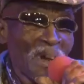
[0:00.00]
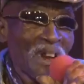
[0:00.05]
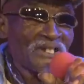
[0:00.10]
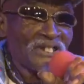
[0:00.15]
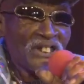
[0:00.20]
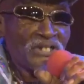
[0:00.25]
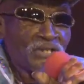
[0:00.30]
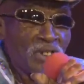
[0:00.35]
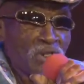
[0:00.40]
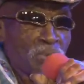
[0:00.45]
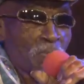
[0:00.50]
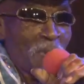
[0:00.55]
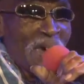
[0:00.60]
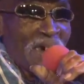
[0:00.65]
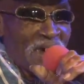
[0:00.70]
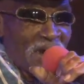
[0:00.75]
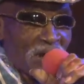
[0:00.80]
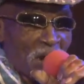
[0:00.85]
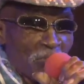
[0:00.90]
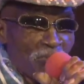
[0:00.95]
we're
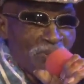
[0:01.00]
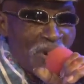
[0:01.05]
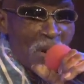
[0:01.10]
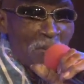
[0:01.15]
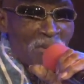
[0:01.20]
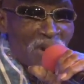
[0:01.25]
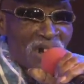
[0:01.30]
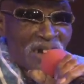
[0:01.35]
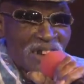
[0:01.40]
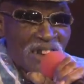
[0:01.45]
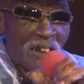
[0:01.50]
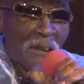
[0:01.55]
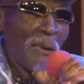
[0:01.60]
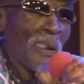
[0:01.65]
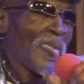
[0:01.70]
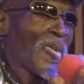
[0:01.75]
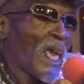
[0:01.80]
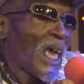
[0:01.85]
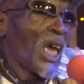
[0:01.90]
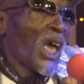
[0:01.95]
disrespecting your family.
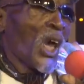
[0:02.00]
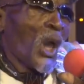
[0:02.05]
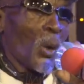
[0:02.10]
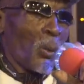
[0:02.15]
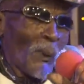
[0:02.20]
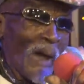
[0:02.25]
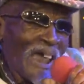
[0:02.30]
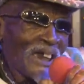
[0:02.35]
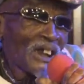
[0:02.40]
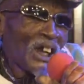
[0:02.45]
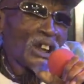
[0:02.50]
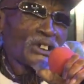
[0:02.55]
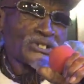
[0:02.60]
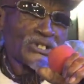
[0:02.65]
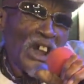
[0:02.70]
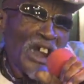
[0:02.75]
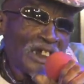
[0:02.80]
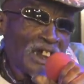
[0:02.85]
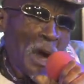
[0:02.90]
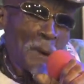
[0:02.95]
Why not
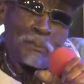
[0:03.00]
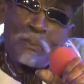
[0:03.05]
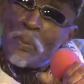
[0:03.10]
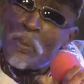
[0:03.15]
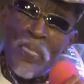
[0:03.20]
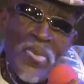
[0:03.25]
join up